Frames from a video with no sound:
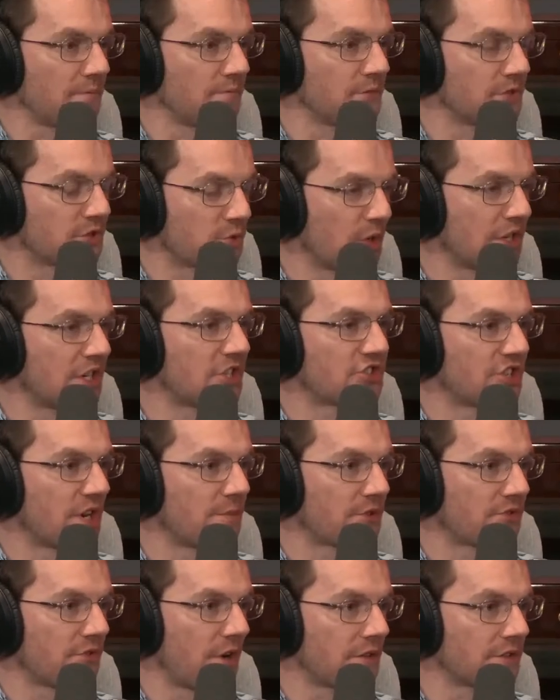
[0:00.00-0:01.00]
Swedish
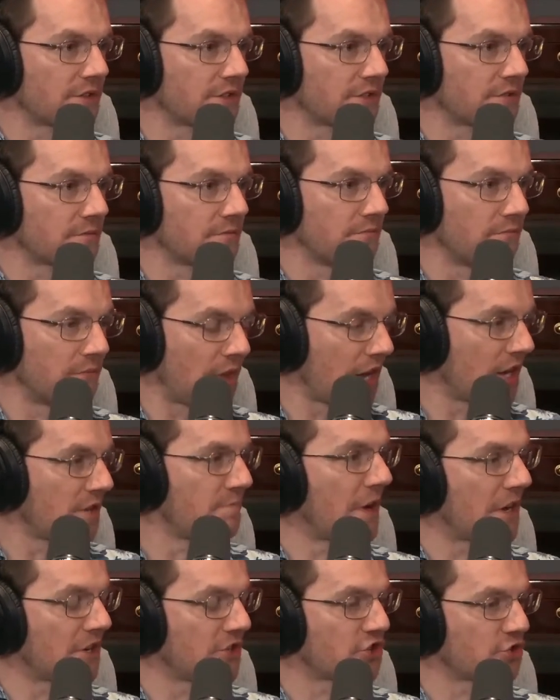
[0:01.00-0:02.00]
Democrats, they
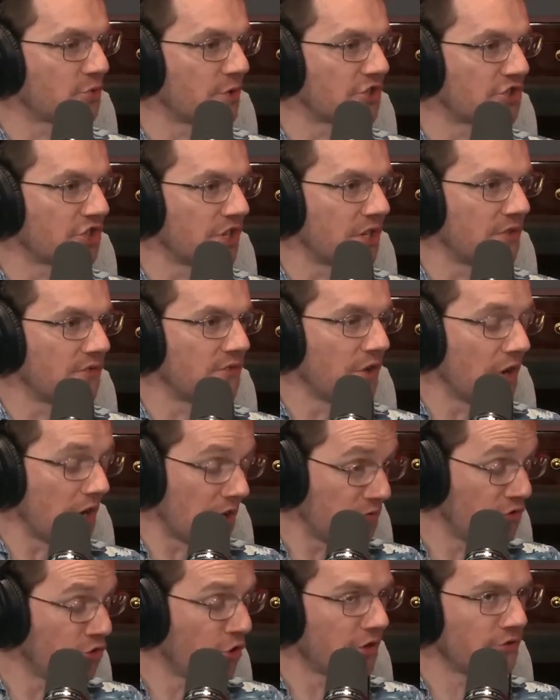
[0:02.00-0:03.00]
managed to achieve
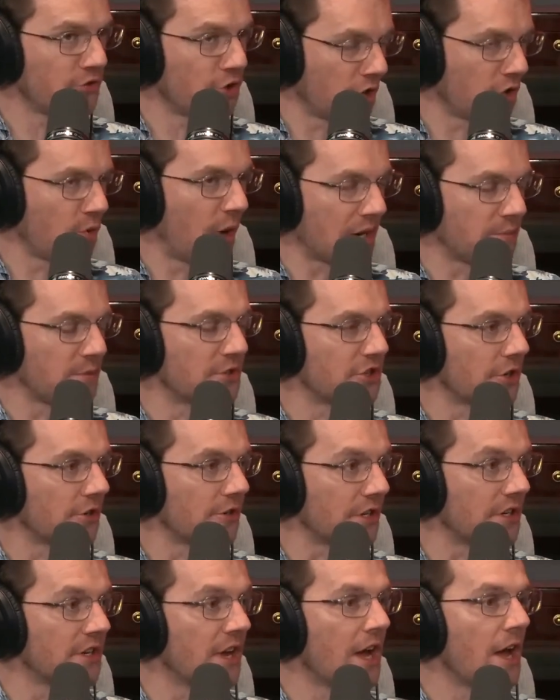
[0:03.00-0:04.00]
not quite a
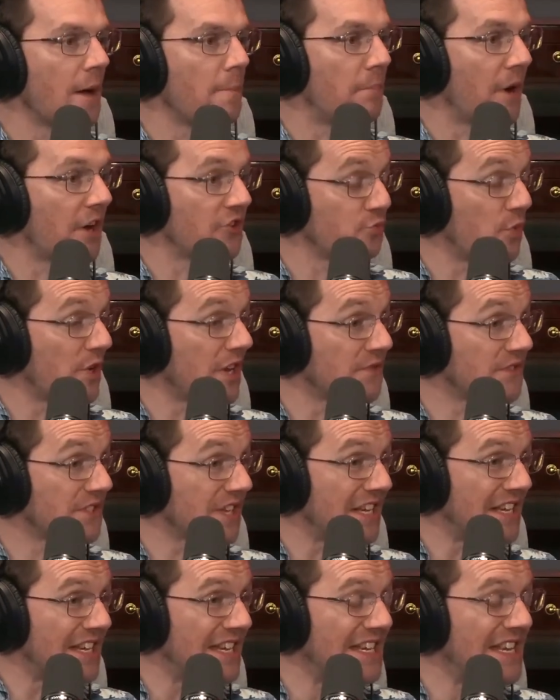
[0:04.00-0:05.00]
majority, but we have
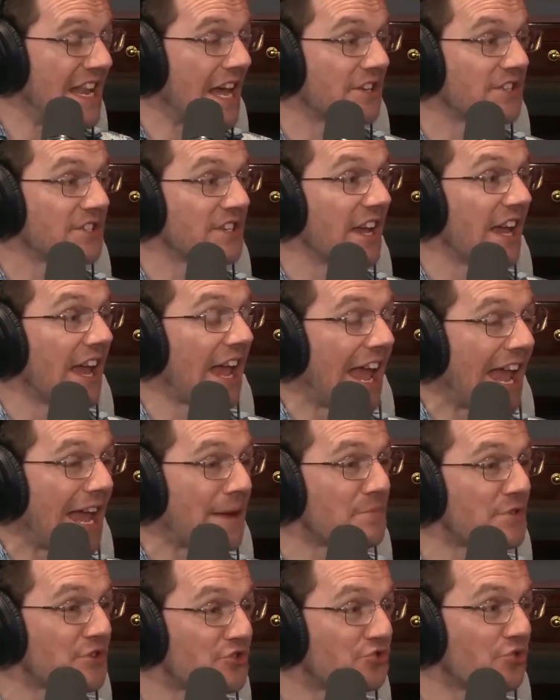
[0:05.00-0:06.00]
seen net
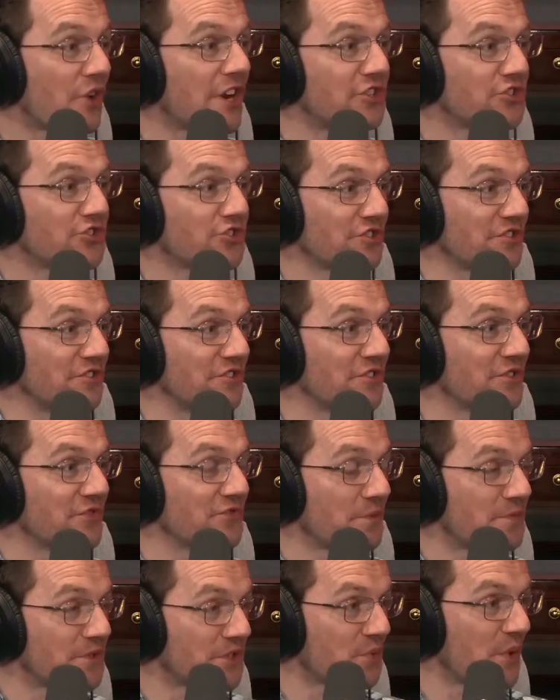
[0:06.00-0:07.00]
emigration
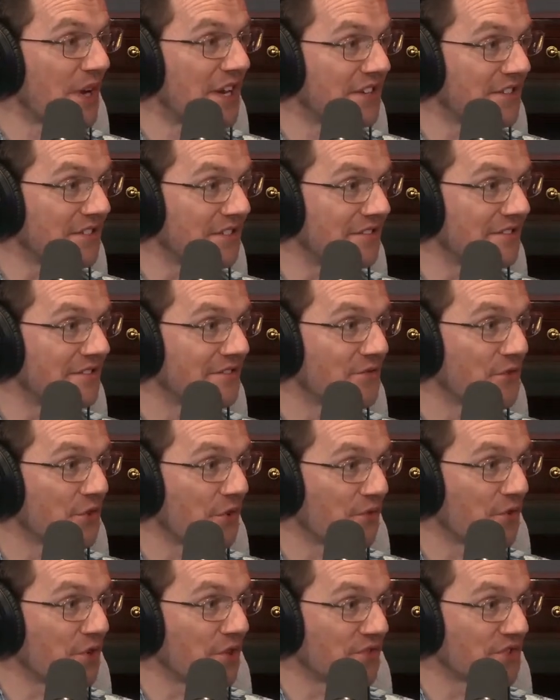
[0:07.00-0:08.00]
from Sweden for the
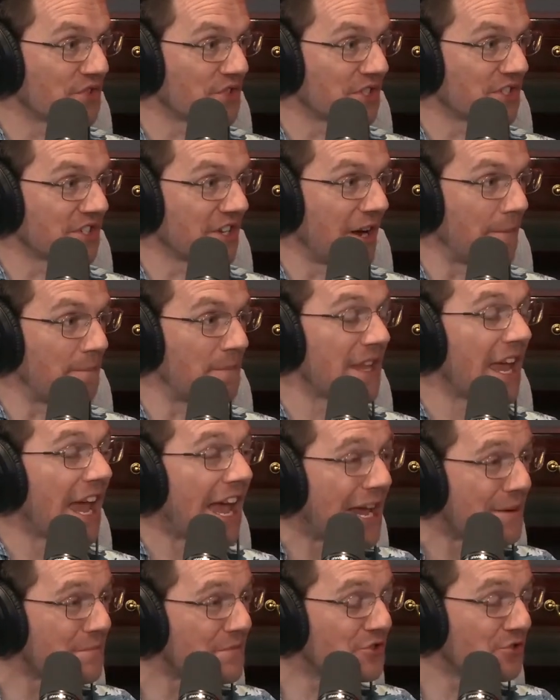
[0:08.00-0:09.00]
first time.
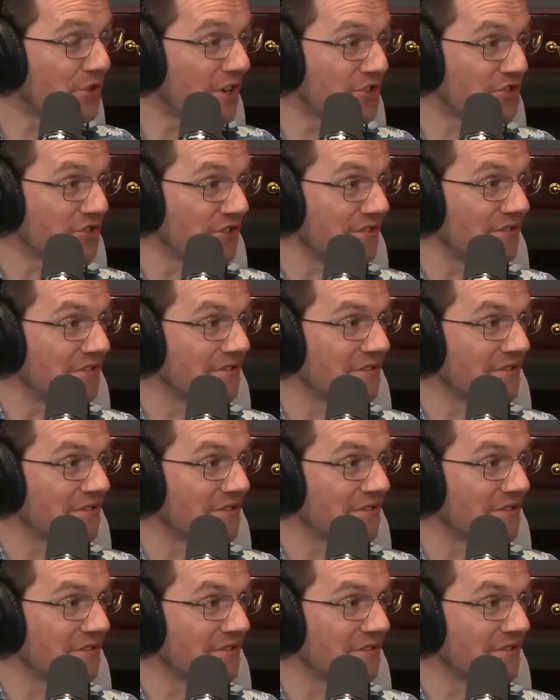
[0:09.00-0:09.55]
Emigration.